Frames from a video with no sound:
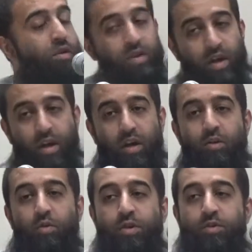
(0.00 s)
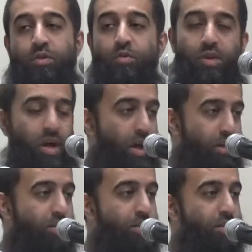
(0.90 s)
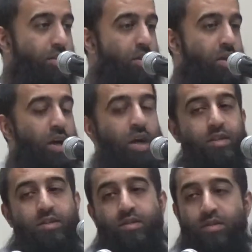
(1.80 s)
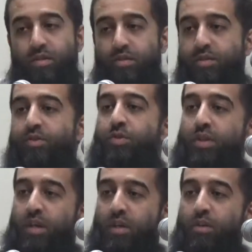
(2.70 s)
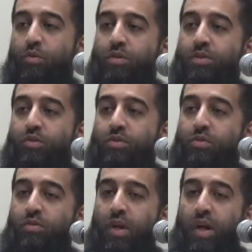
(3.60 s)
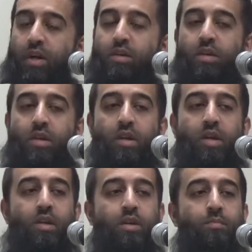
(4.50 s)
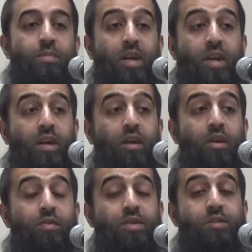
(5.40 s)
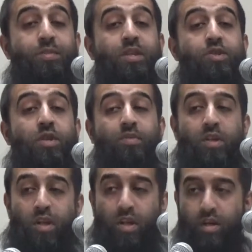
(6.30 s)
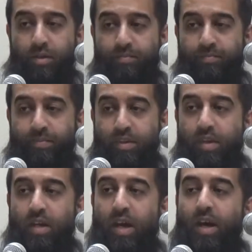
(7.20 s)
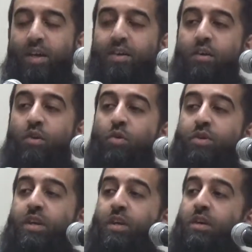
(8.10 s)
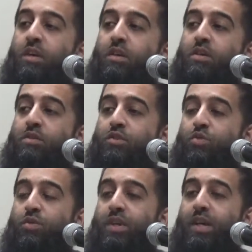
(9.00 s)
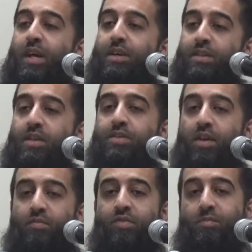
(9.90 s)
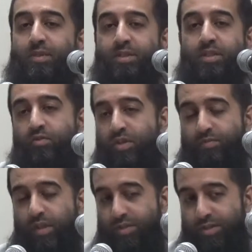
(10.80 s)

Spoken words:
Okay, according to the Qur'an and the Sunnah. According to the Qur'an, meaning the speech of Allah, and according to the hadith of the Messenger of Allah.